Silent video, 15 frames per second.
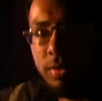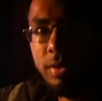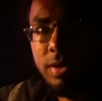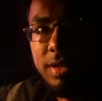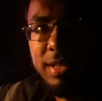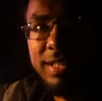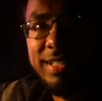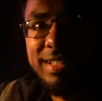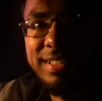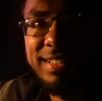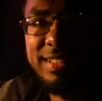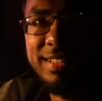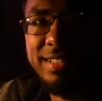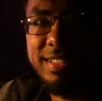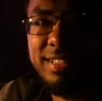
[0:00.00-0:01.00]
I got you. Wallah,
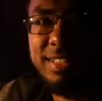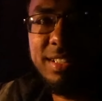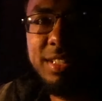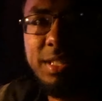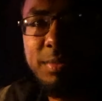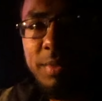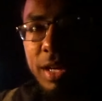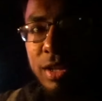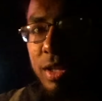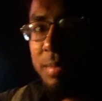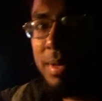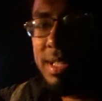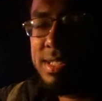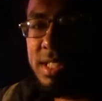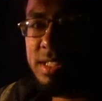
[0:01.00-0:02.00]
I got you. Wallah. Damn, I look
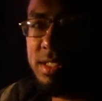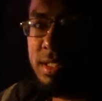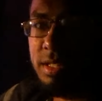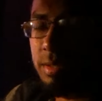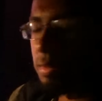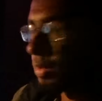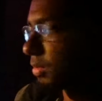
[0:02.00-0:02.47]
mad sexy there, bro.